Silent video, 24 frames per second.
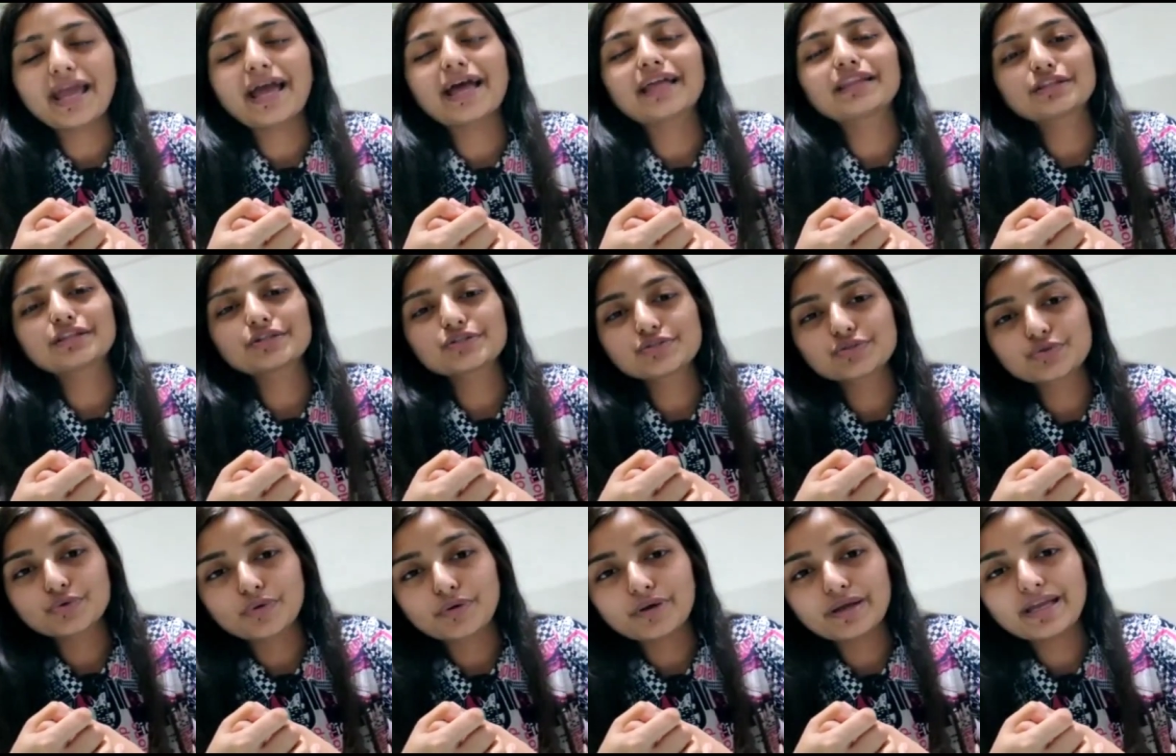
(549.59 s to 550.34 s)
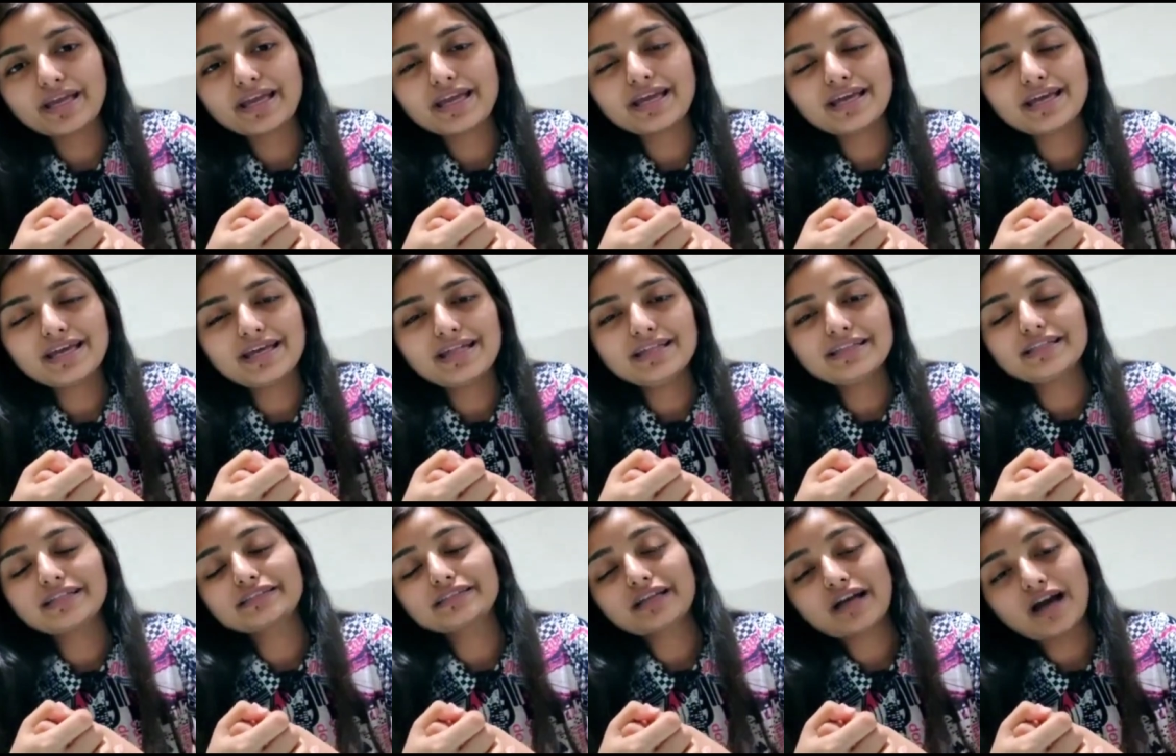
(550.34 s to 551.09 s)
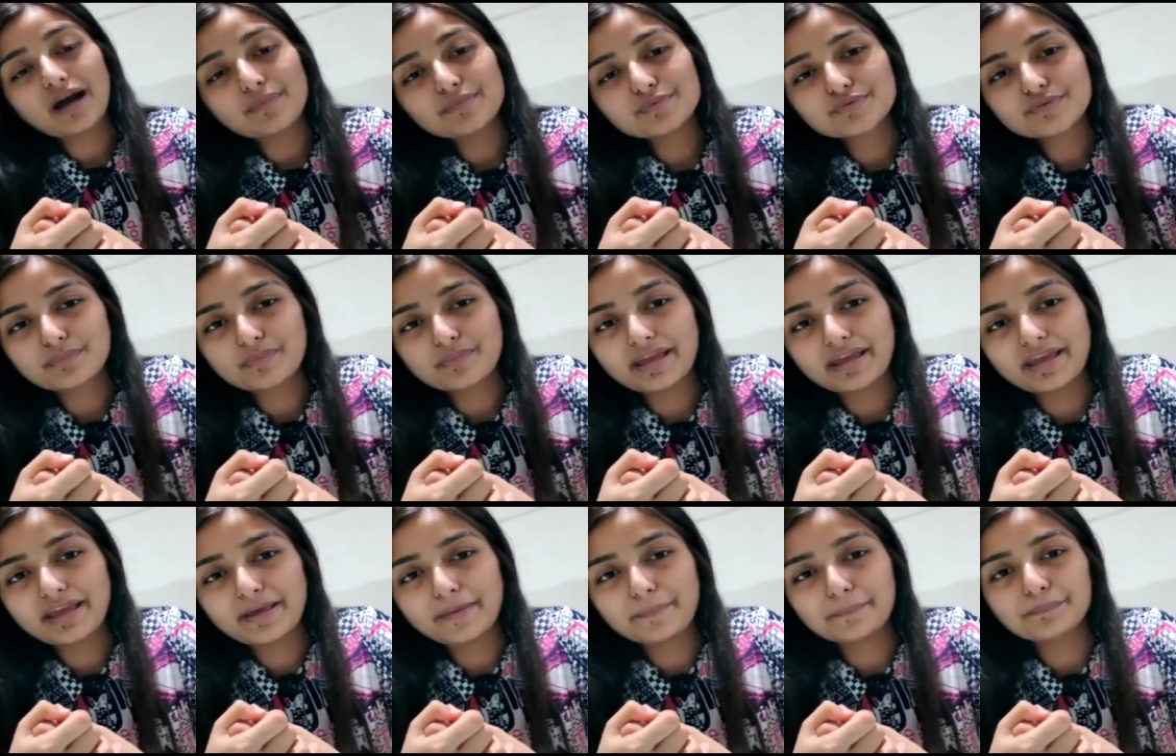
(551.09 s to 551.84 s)
And the joy that comes from
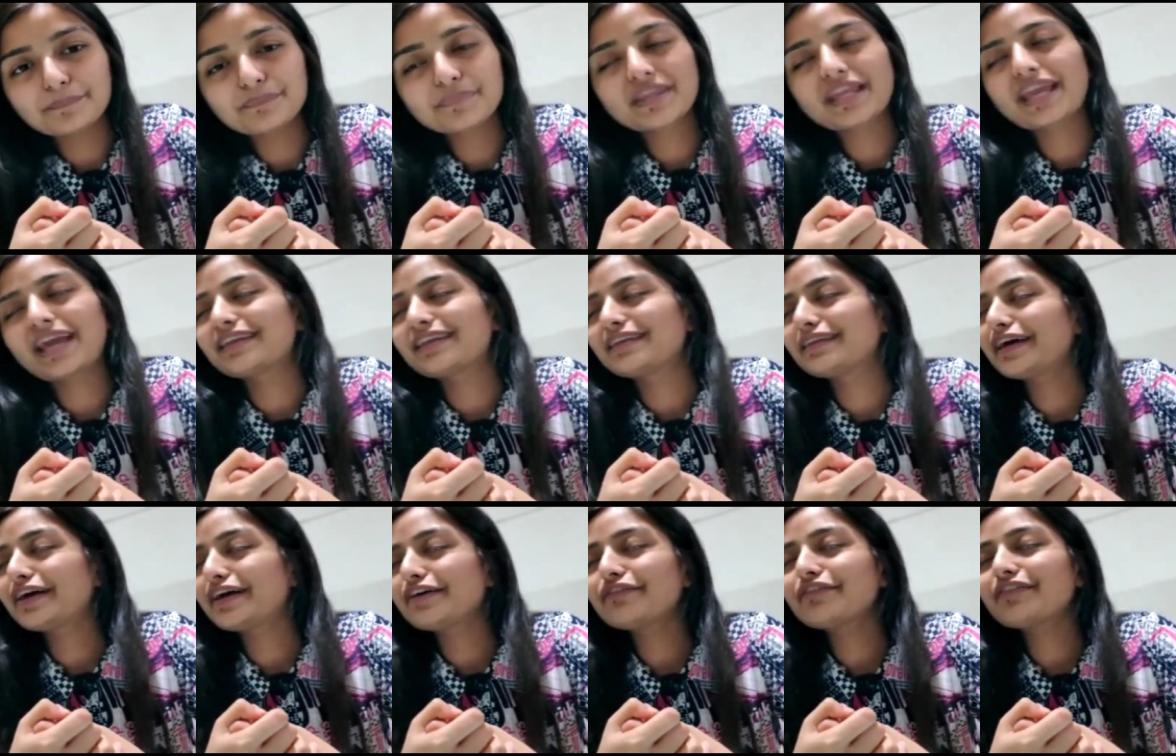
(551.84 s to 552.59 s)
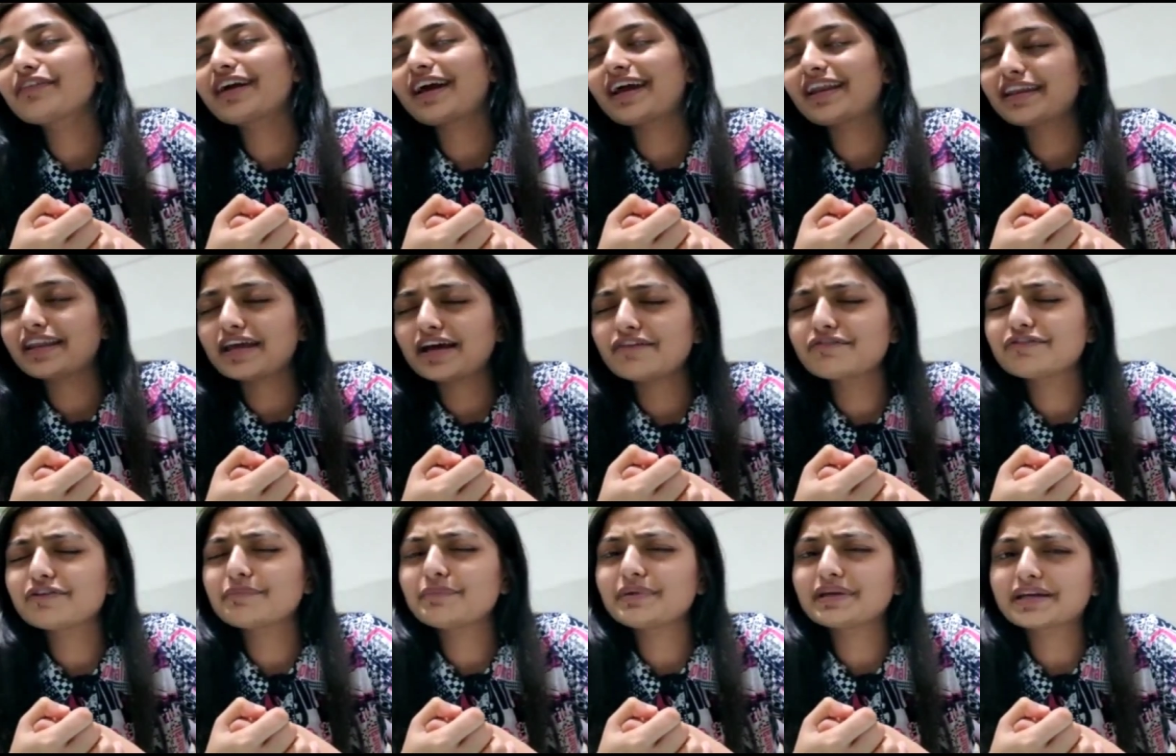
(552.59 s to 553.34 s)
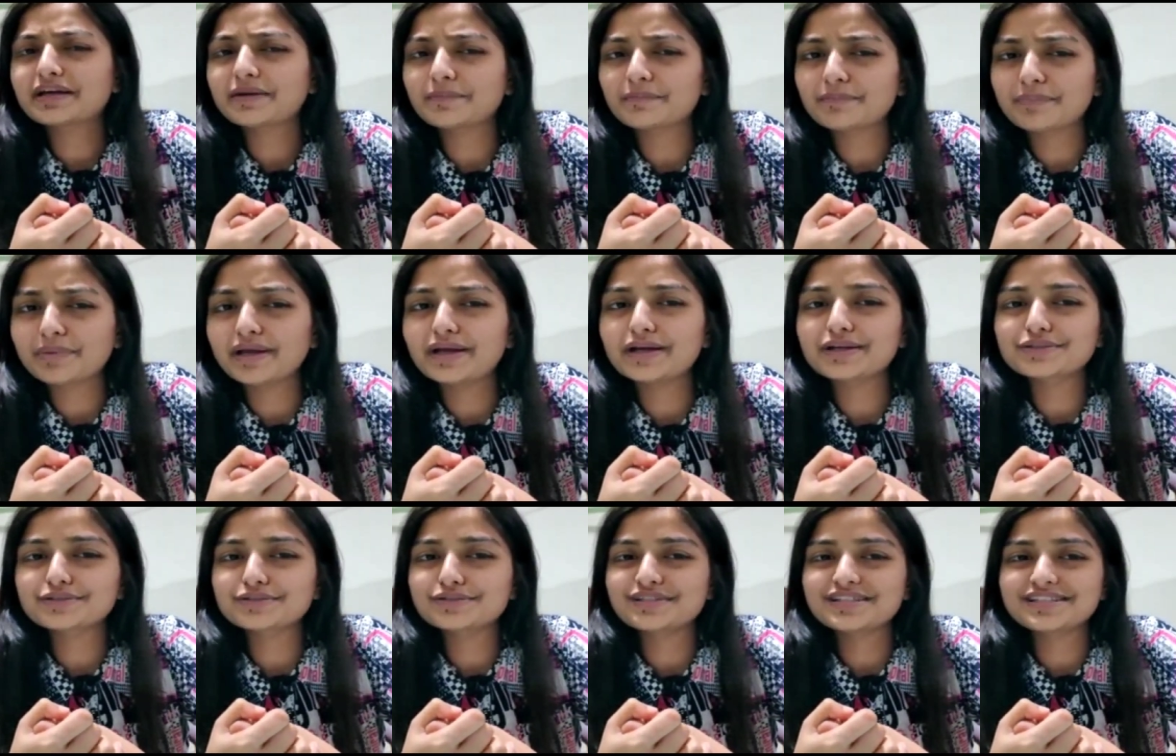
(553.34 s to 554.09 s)
Him can never and ever be
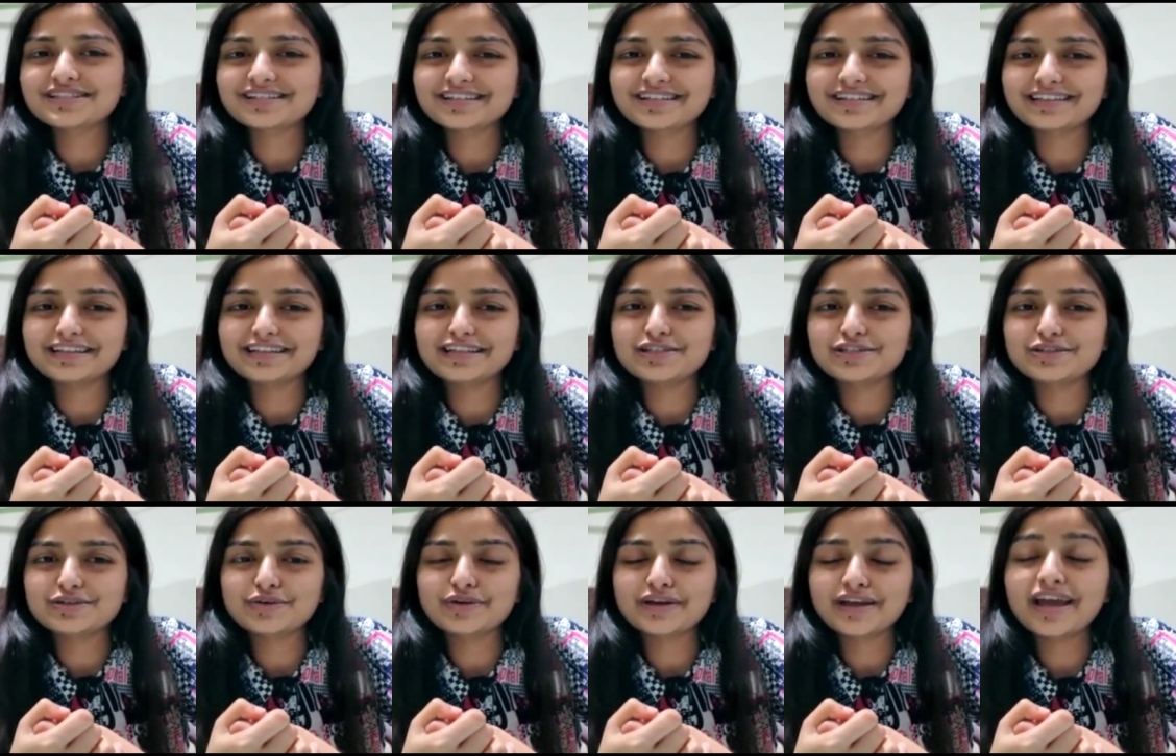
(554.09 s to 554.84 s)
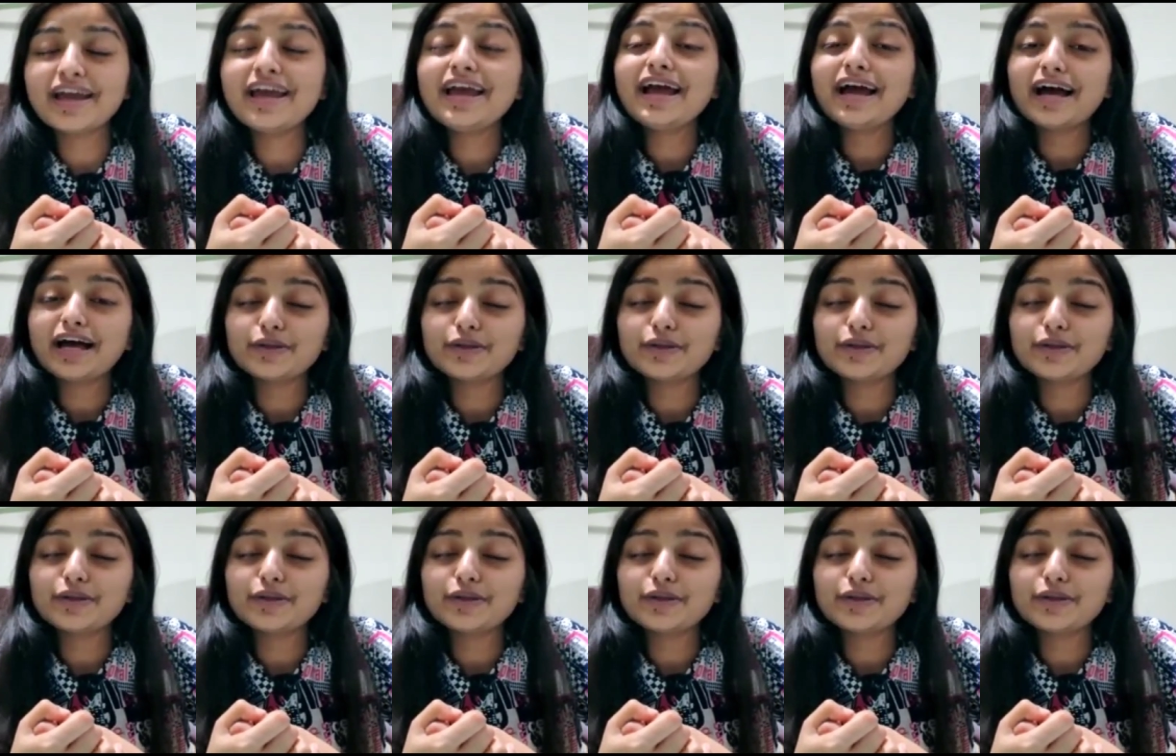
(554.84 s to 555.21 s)
compared to this earthly joy.